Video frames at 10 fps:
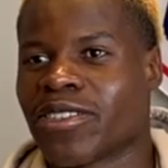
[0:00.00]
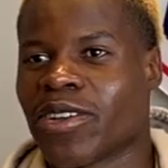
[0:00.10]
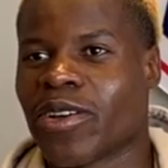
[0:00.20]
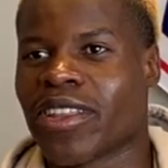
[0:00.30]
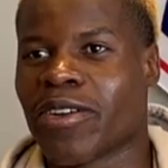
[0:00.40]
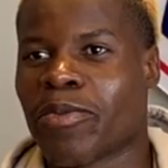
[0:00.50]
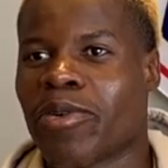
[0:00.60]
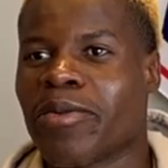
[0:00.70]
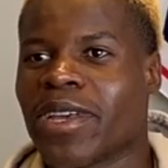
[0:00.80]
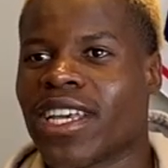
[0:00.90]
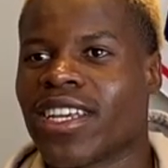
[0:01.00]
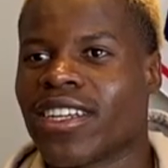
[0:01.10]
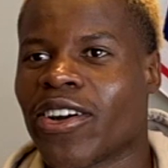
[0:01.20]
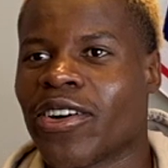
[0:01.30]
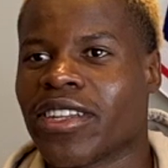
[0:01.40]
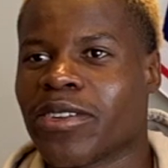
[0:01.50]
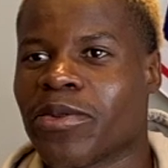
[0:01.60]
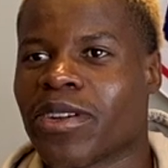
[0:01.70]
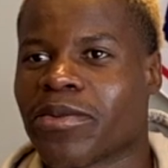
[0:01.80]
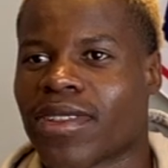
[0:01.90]
So they would put me in only
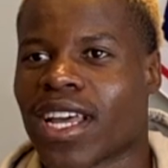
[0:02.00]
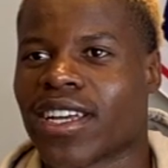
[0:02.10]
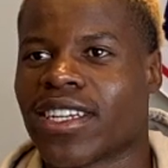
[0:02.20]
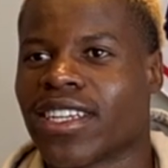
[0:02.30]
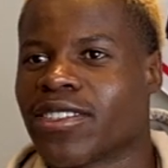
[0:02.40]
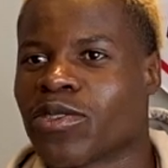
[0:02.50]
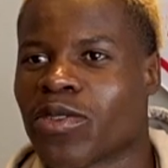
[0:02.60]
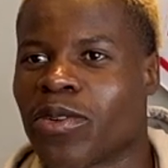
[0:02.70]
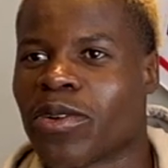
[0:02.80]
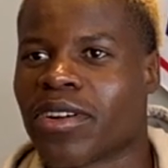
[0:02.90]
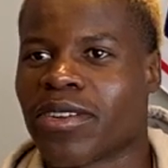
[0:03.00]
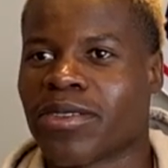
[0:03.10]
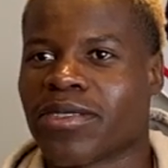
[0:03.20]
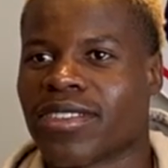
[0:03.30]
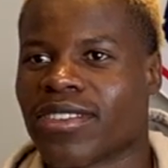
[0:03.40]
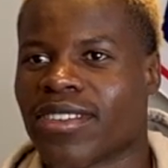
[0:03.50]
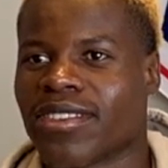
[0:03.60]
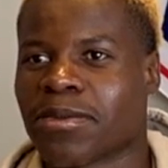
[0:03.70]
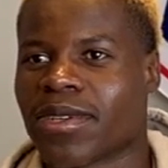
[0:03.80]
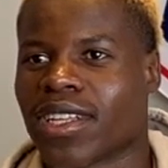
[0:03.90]
when we're like, need to score, or, you
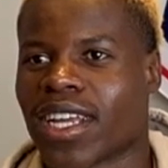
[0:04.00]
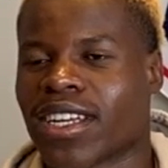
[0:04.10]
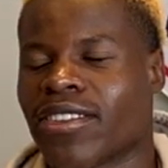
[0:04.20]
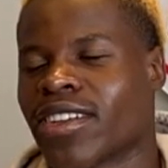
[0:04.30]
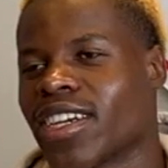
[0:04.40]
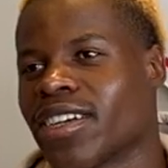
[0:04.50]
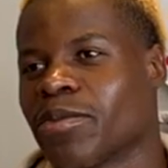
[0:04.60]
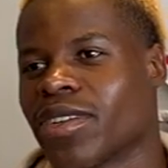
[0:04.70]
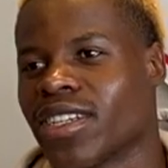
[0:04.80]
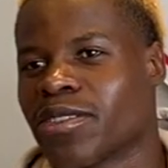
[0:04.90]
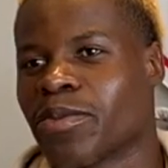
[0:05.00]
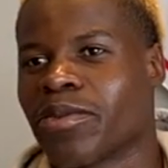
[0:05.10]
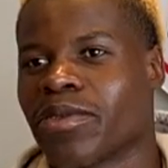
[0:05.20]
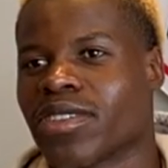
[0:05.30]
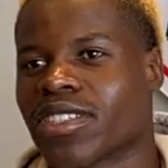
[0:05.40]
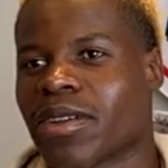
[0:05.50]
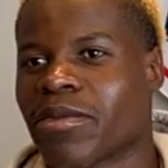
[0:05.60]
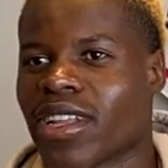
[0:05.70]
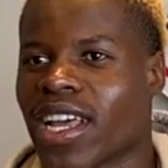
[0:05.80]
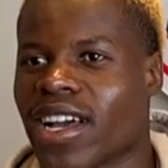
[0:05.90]
know, we're like, okay, we need to put some
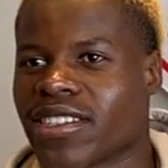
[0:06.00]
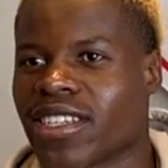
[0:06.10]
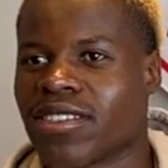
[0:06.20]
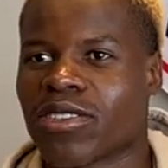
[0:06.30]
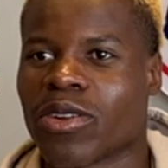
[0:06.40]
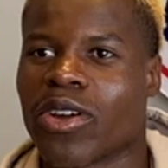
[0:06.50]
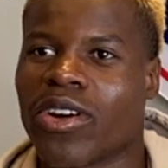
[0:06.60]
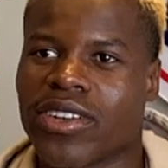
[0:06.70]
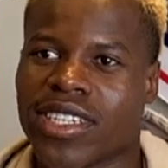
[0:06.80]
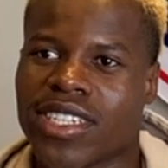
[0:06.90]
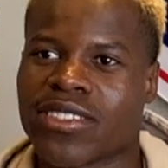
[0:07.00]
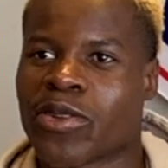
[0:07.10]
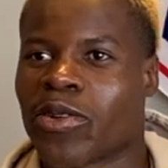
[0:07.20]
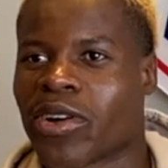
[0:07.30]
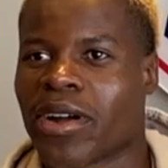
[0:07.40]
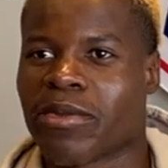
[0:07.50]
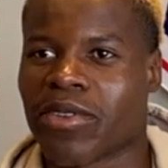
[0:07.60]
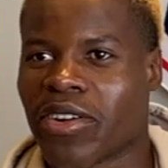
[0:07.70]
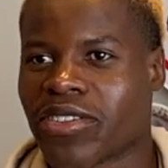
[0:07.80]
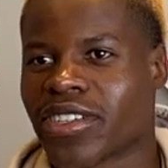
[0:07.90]
of the guys in. So go in, score a couple
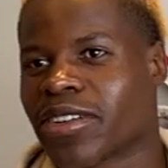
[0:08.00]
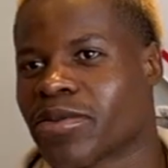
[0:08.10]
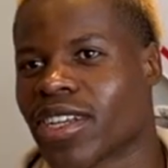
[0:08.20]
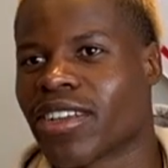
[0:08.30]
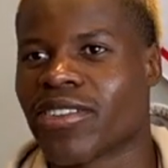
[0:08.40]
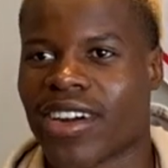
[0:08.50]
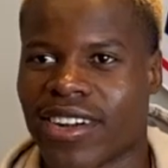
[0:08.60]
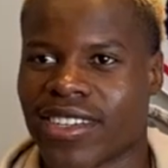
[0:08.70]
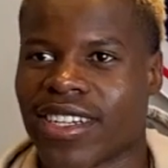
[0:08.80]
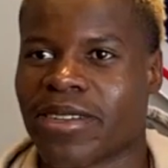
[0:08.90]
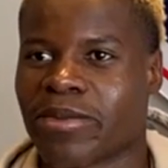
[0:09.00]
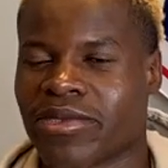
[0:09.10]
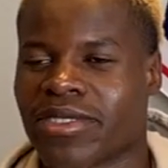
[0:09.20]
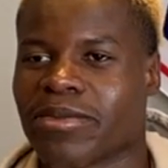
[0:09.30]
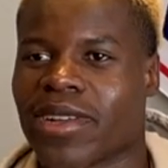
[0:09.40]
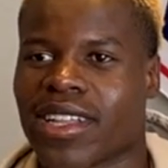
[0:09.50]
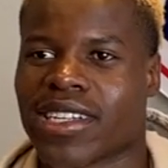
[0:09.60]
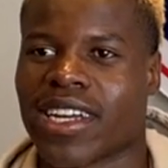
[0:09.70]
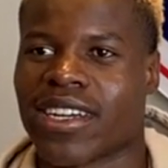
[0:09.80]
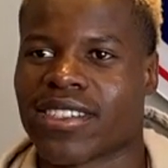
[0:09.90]
goals, and they would take you out, and then they put some other
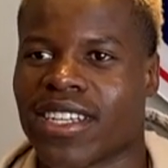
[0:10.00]
guys.